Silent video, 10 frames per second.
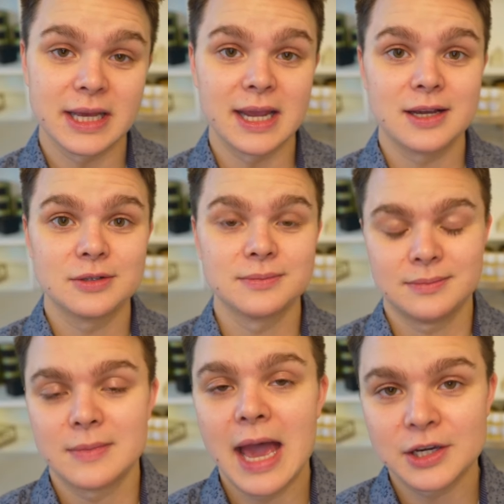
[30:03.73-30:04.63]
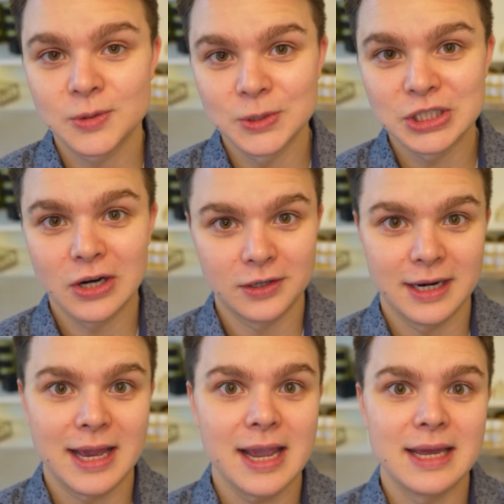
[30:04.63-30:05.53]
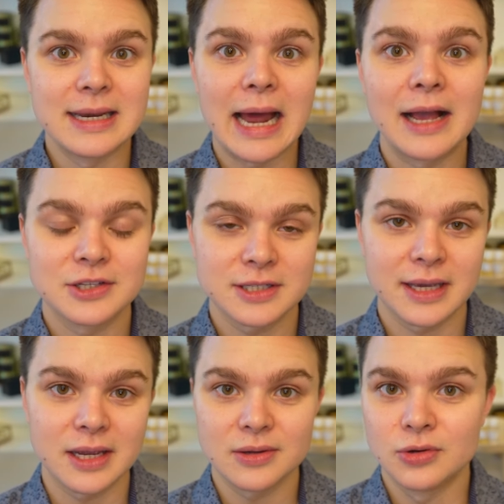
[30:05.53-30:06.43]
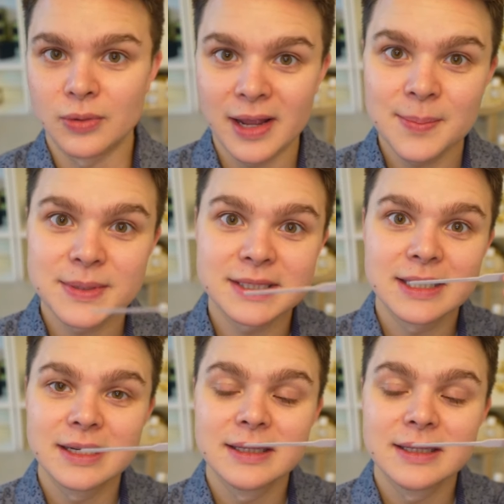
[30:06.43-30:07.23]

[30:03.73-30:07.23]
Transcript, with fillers: like actual Chardonnay and not just like grapes.